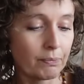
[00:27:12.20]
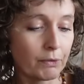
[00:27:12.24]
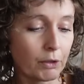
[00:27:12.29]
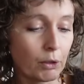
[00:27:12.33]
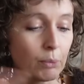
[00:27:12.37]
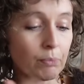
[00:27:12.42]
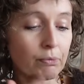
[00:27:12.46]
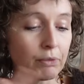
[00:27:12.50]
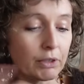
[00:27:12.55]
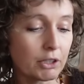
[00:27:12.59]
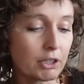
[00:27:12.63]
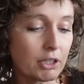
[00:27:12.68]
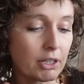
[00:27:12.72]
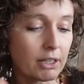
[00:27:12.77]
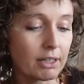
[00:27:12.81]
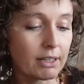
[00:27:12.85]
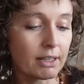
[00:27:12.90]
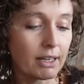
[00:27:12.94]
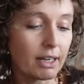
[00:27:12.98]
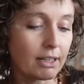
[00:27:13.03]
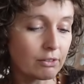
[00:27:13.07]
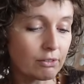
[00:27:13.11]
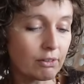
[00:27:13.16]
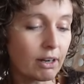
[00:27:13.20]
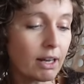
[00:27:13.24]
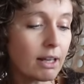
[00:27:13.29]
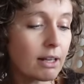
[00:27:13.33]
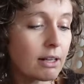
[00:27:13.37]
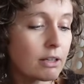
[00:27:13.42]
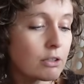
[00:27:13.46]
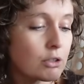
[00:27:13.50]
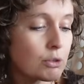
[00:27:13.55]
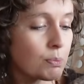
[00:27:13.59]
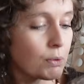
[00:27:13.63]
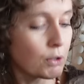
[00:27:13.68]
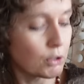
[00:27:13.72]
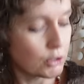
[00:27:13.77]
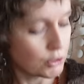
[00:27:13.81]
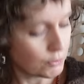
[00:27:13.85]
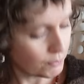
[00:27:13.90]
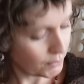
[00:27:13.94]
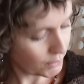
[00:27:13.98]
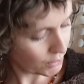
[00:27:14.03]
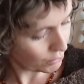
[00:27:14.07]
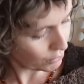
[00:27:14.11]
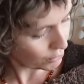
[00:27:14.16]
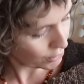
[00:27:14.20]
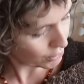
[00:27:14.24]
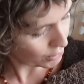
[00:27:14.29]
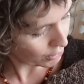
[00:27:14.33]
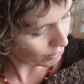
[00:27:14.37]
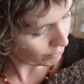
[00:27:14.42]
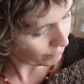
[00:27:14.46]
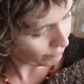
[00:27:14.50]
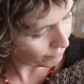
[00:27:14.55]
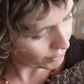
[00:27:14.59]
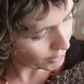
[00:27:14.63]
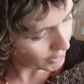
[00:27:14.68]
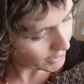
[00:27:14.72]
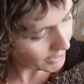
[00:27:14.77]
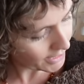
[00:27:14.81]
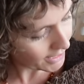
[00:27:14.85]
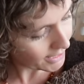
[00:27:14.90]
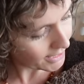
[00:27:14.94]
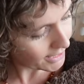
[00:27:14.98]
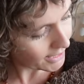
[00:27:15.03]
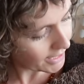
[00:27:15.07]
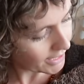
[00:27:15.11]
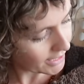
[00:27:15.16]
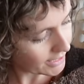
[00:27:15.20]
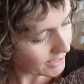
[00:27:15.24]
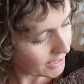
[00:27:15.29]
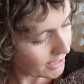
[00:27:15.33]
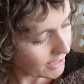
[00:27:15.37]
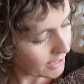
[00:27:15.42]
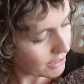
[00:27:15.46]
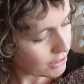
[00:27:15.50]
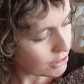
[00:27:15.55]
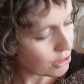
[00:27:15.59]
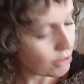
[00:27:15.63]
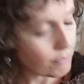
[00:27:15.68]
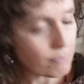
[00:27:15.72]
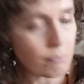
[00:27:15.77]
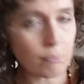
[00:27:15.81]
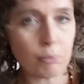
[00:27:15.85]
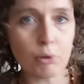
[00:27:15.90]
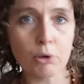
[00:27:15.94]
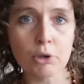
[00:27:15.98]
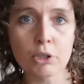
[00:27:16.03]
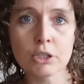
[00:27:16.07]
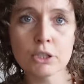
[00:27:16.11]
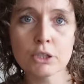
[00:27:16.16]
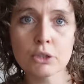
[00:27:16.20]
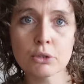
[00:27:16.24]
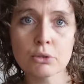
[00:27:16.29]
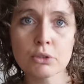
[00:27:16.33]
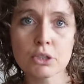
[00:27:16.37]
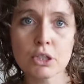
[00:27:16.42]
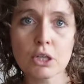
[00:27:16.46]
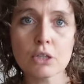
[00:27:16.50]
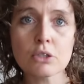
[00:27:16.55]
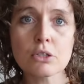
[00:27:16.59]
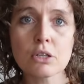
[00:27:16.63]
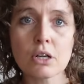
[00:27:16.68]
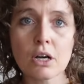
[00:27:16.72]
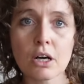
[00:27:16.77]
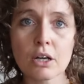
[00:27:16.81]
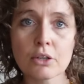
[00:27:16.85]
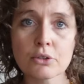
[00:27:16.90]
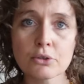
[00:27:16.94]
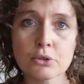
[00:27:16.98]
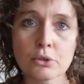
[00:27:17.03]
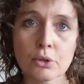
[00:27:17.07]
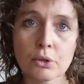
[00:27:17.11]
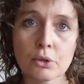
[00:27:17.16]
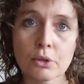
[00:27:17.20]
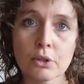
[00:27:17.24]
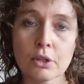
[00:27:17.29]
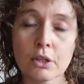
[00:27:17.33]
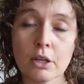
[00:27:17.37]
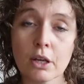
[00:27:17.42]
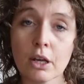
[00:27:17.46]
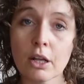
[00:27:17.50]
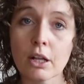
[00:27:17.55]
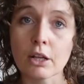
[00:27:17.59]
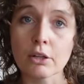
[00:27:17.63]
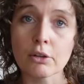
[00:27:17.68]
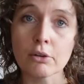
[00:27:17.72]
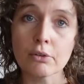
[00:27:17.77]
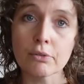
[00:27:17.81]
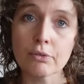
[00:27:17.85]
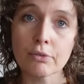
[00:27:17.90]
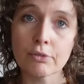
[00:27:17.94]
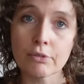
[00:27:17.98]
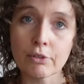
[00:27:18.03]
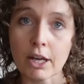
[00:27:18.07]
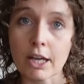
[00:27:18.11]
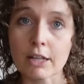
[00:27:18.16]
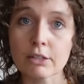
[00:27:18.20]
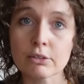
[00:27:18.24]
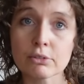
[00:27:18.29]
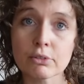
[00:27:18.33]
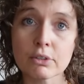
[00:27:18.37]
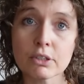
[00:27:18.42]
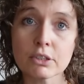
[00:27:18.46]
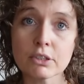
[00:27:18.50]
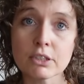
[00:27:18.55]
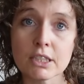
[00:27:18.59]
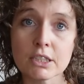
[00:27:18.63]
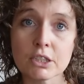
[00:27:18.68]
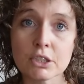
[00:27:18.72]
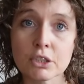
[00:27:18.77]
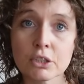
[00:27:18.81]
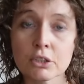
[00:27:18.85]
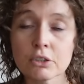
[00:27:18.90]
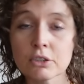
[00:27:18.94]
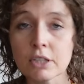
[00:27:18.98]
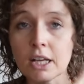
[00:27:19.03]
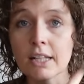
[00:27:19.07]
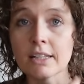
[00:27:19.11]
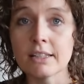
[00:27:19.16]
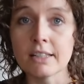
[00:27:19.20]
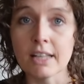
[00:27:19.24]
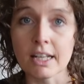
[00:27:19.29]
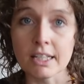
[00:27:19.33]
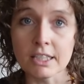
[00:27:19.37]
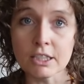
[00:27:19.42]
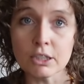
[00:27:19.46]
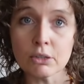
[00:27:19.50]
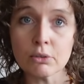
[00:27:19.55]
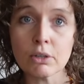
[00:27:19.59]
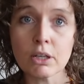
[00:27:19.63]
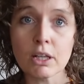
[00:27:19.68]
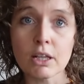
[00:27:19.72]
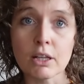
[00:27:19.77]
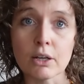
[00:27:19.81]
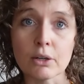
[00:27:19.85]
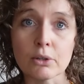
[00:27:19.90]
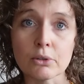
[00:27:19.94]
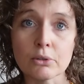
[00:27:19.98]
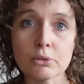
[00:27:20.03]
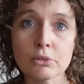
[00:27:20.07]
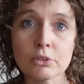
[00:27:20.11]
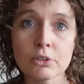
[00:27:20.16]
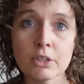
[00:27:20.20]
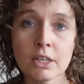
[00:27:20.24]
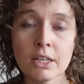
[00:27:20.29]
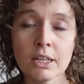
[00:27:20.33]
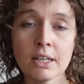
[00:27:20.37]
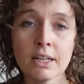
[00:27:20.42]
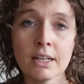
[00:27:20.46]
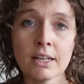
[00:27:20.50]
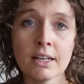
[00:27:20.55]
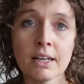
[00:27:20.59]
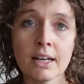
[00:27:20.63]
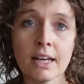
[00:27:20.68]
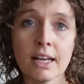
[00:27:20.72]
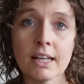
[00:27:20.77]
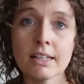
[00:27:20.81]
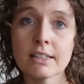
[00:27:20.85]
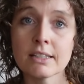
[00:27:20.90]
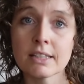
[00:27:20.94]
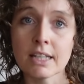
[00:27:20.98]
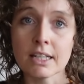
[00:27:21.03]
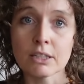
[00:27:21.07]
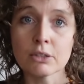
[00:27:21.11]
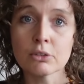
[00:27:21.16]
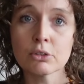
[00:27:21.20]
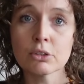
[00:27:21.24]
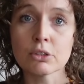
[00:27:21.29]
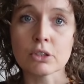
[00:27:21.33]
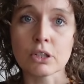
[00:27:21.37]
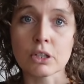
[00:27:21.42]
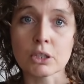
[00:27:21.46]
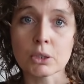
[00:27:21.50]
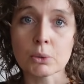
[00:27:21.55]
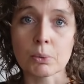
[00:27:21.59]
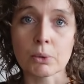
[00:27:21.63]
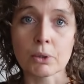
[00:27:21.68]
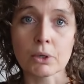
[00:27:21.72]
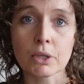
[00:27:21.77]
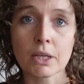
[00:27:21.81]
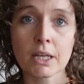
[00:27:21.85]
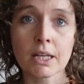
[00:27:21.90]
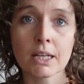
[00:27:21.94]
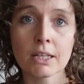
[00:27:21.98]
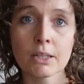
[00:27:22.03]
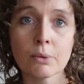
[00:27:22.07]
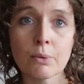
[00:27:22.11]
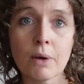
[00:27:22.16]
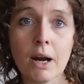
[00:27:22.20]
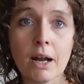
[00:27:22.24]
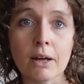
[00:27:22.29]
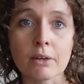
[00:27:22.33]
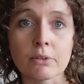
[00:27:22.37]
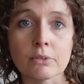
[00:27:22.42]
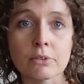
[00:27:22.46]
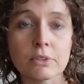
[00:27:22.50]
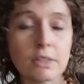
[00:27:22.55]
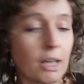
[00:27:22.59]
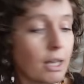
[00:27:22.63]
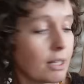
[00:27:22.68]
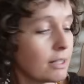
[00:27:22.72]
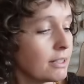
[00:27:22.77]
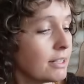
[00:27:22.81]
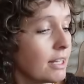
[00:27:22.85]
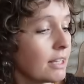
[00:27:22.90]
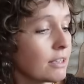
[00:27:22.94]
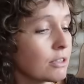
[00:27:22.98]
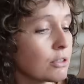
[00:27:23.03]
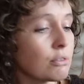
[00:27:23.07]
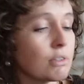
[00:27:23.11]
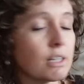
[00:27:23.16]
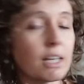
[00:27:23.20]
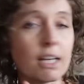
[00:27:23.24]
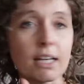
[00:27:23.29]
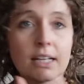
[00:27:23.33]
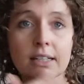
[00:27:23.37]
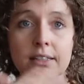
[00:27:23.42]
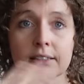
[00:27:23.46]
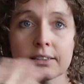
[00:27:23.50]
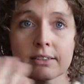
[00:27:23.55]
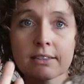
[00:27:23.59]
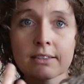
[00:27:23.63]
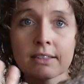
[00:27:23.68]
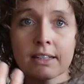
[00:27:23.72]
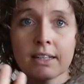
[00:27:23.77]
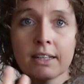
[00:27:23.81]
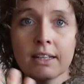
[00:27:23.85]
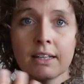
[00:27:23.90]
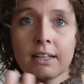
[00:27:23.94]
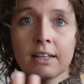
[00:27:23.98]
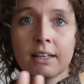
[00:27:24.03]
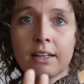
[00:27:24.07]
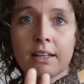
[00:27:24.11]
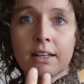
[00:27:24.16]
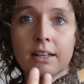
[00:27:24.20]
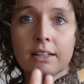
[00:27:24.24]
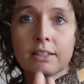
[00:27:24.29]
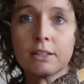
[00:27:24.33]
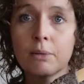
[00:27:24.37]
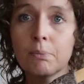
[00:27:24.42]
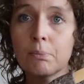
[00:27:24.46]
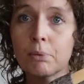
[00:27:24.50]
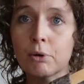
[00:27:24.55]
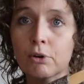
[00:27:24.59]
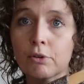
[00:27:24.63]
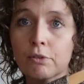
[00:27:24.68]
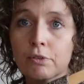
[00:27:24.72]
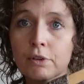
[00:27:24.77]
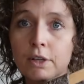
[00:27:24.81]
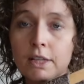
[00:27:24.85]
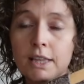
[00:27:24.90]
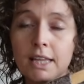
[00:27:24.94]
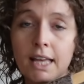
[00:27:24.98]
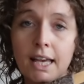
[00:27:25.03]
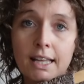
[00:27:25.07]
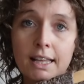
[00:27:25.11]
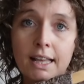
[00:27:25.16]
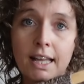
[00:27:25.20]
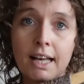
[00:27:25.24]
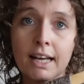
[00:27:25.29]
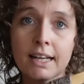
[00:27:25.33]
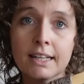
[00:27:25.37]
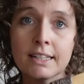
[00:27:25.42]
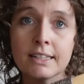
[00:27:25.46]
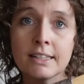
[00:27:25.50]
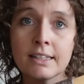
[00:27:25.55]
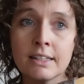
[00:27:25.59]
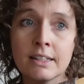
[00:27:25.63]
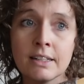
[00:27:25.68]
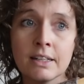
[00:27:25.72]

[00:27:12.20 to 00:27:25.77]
Obviously at the raglan spots, but also for the neckline, and at some point you just cast on a lot of extra stitches and then you close and then you start working in the round, and that creates the perfect neckline